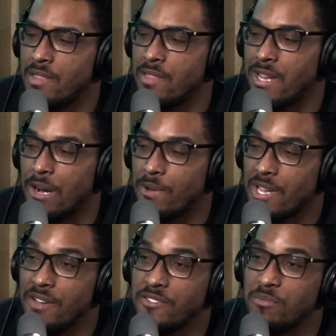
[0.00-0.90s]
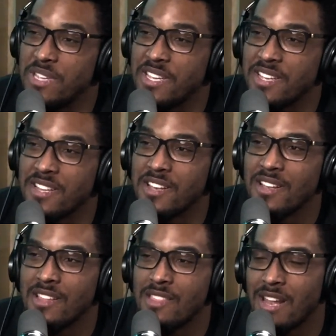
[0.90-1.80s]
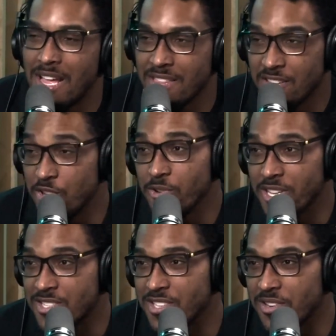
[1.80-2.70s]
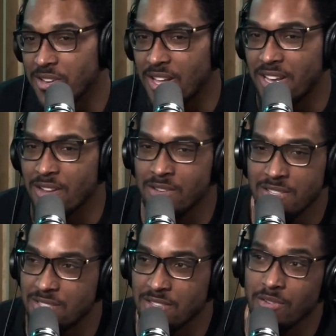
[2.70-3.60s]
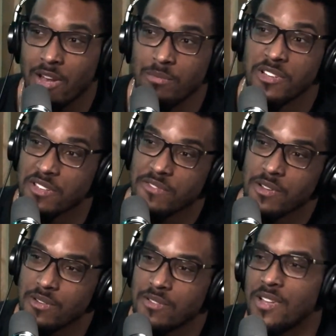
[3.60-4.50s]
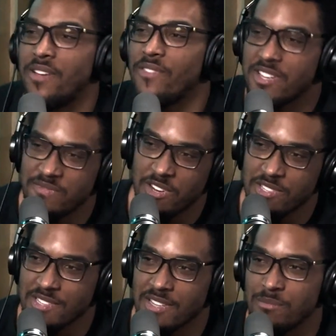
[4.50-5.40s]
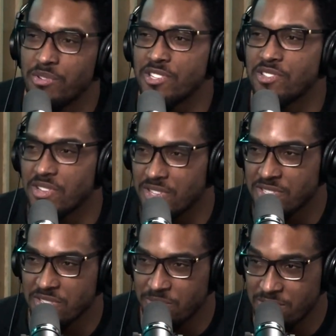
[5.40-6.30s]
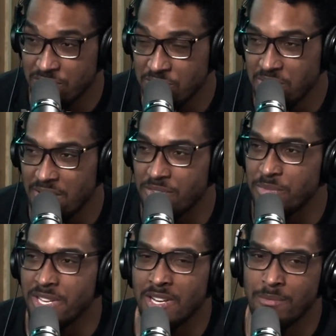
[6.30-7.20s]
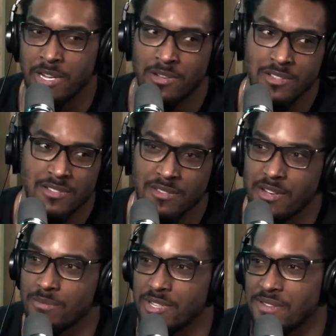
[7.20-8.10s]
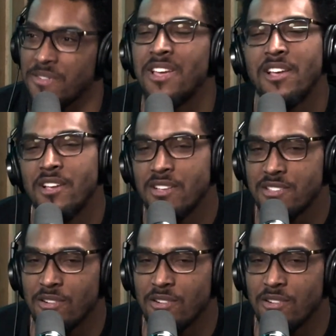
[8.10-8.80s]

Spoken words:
that I would love to be in that I think you would consider like, oh, this is incredibly difficult, and vice versa. I'm pretty sure that there's situations you'd love to be in, and I'm like, oh, this is incredibly difficult.